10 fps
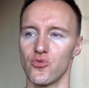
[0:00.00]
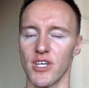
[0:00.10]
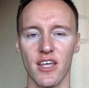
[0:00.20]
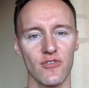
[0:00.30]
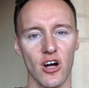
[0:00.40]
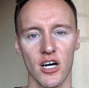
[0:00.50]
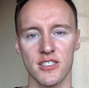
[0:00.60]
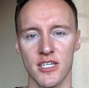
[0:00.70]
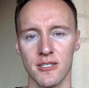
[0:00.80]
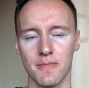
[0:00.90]
native
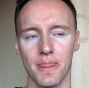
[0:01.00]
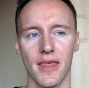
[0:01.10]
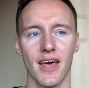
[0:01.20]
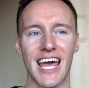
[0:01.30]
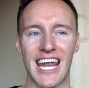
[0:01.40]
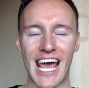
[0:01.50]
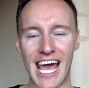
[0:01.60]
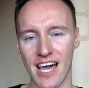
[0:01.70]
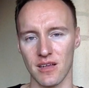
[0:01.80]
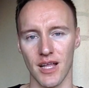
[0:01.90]
content and
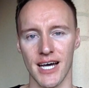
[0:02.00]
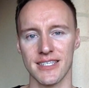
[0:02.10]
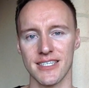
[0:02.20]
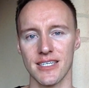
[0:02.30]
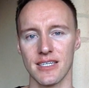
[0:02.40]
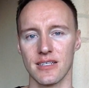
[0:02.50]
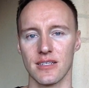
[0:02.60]
analyze it,